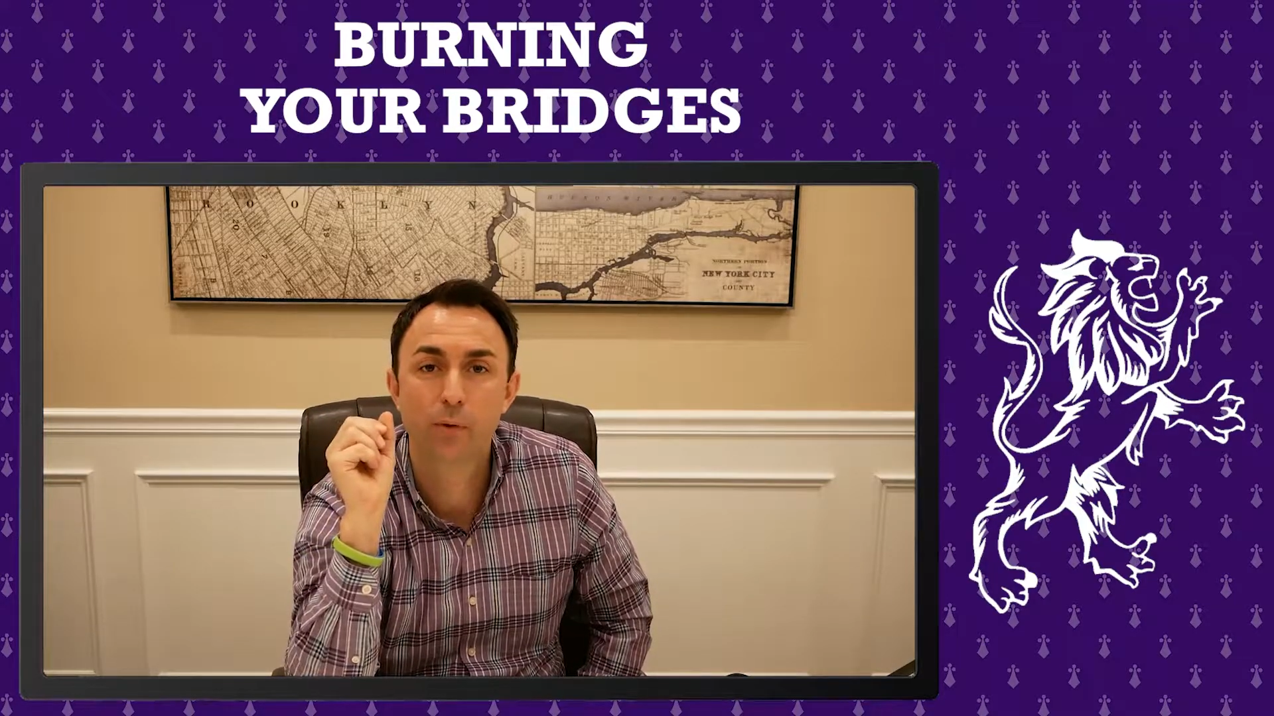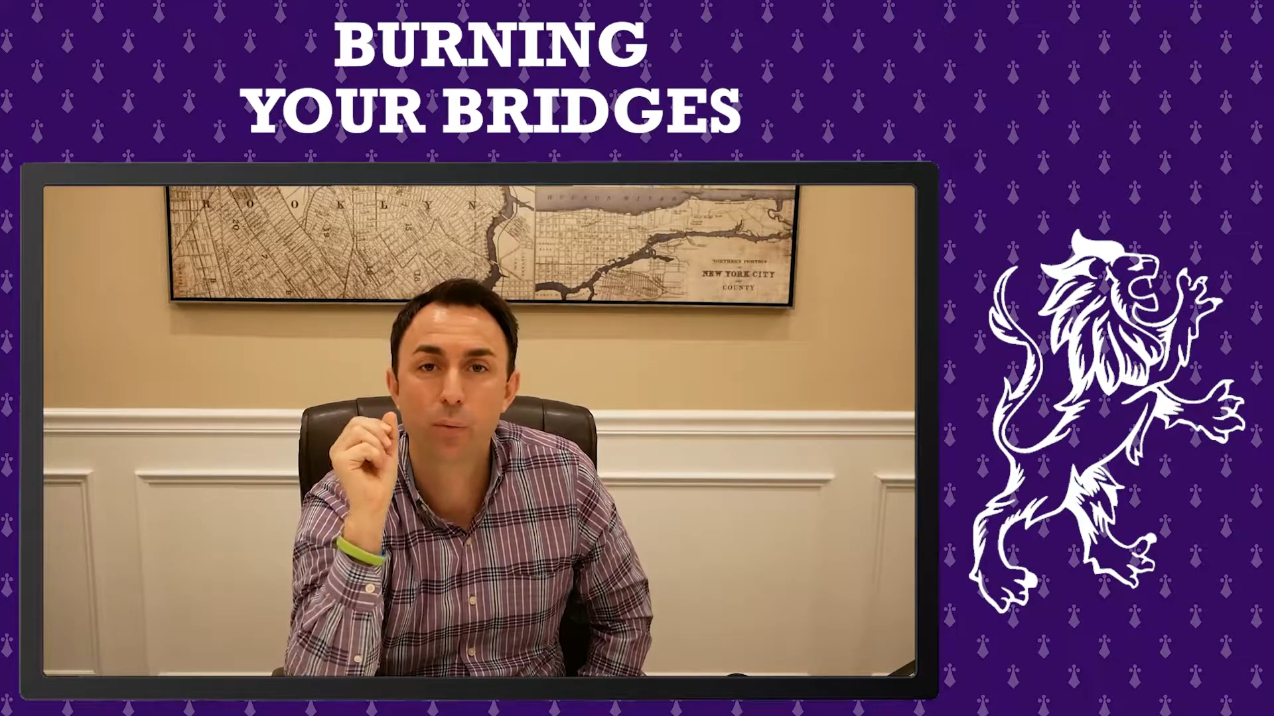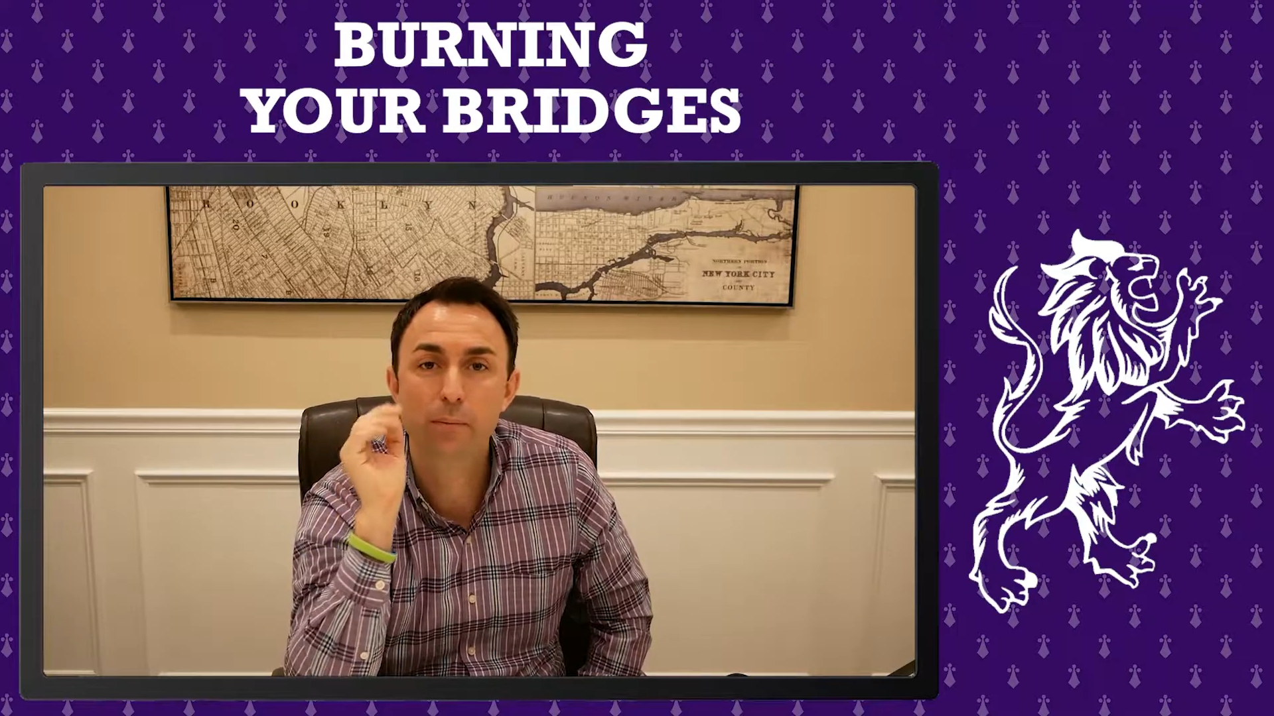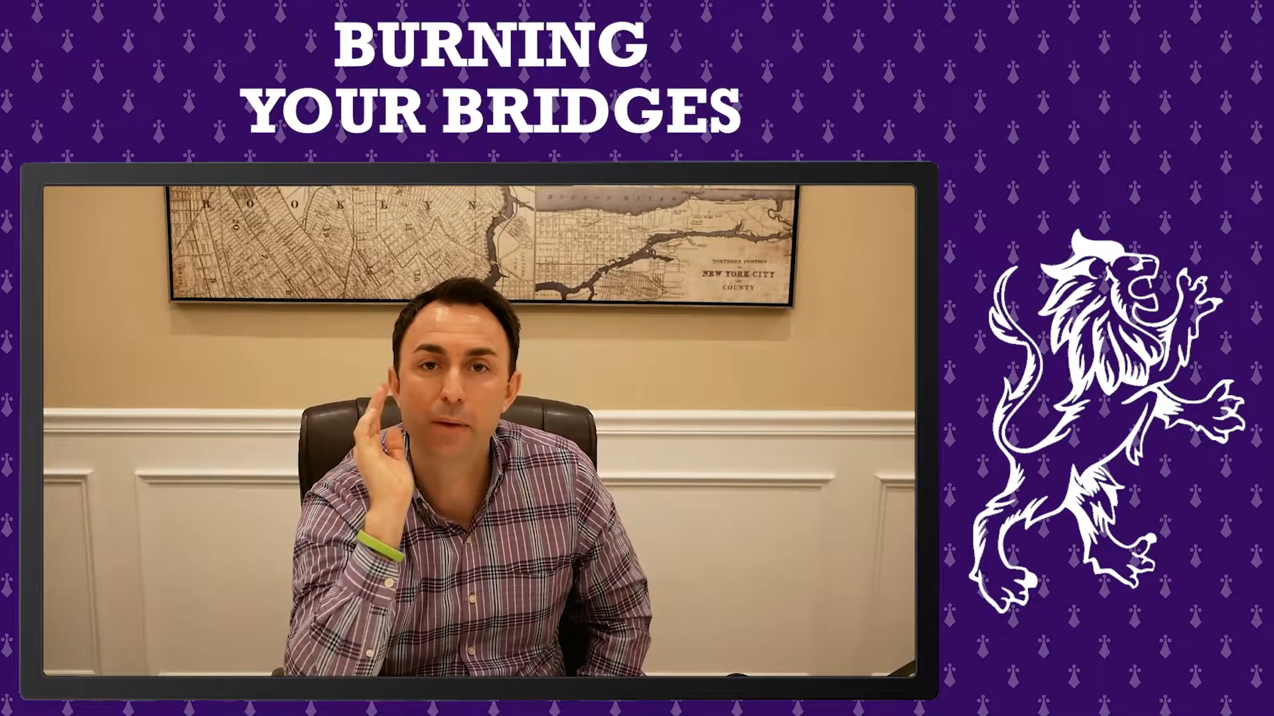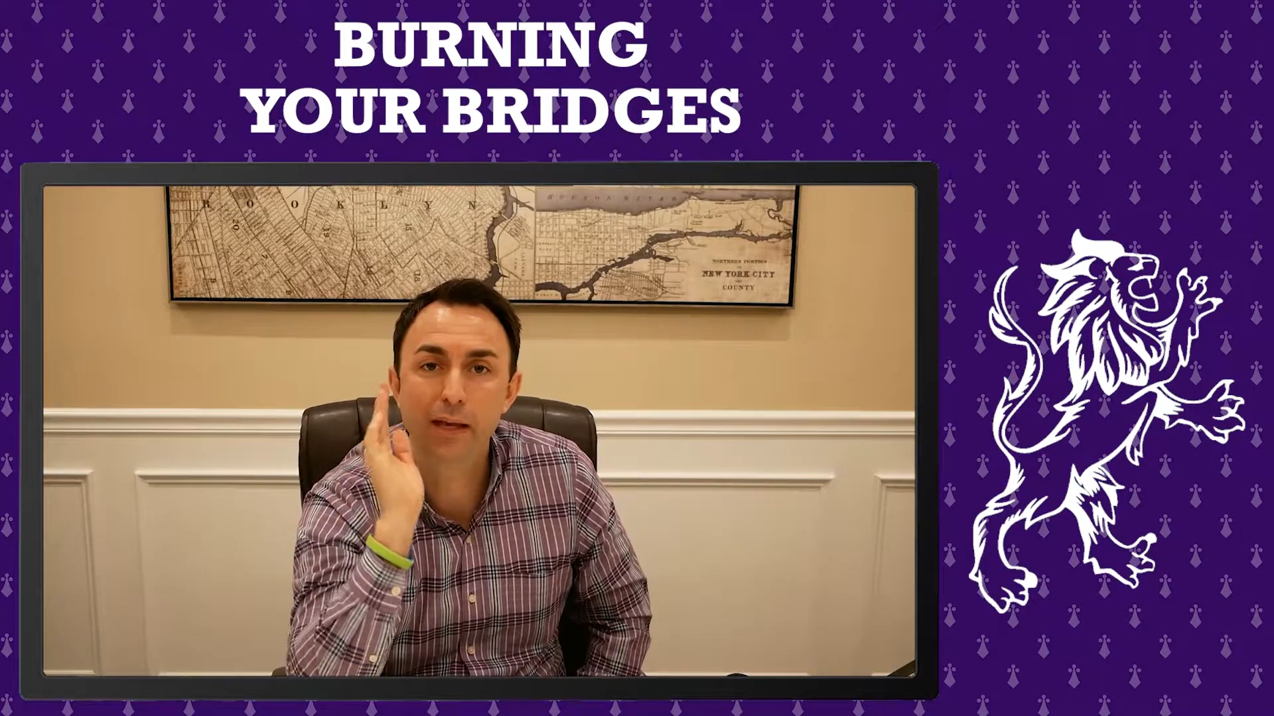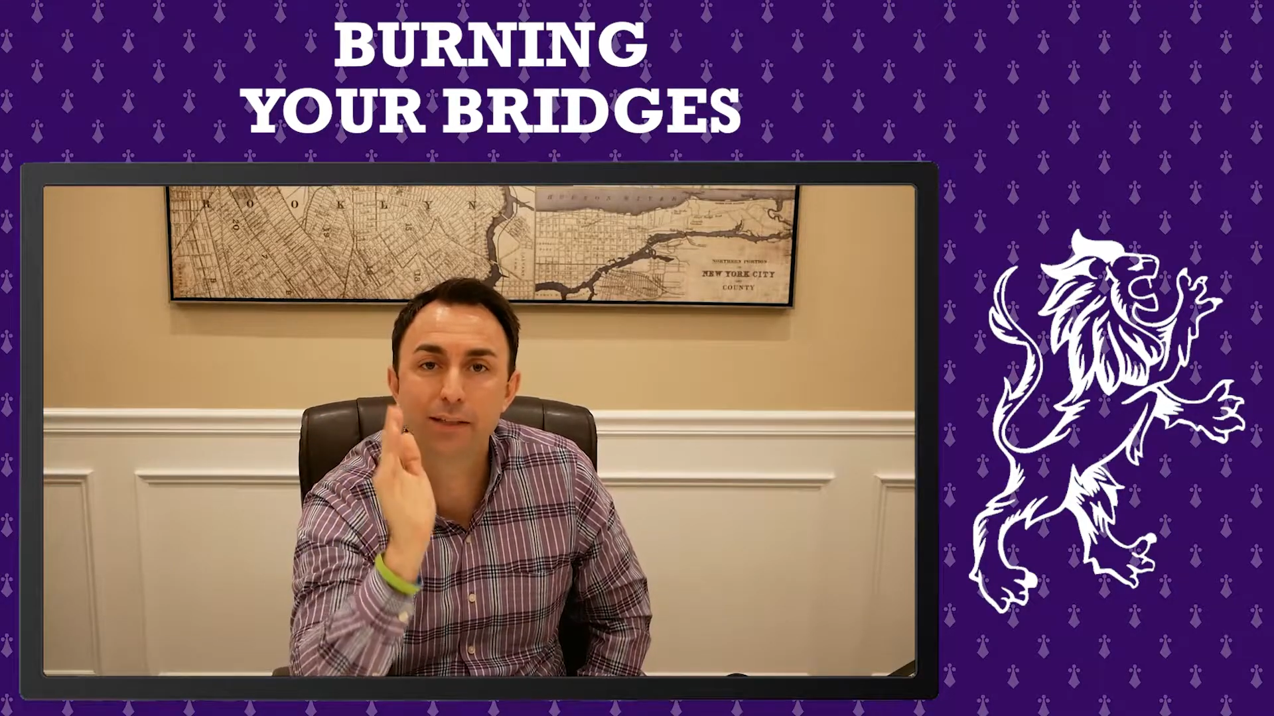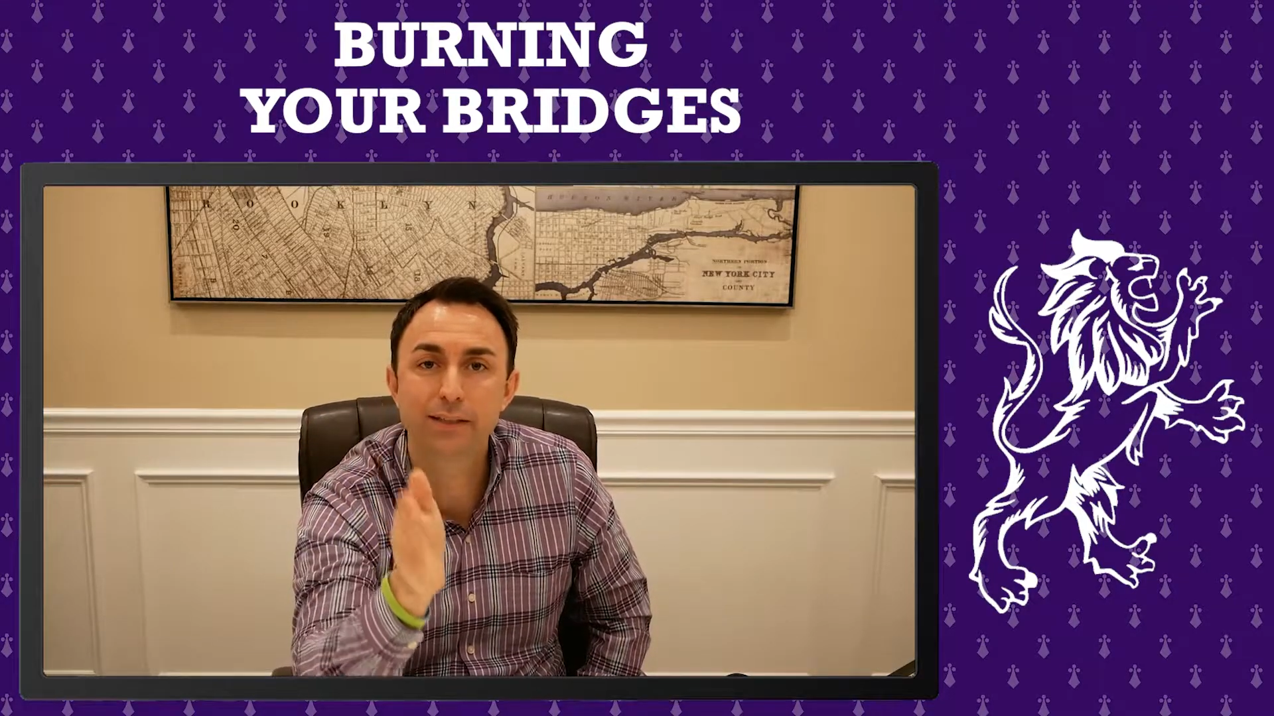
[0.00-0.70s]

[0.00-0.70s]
we made a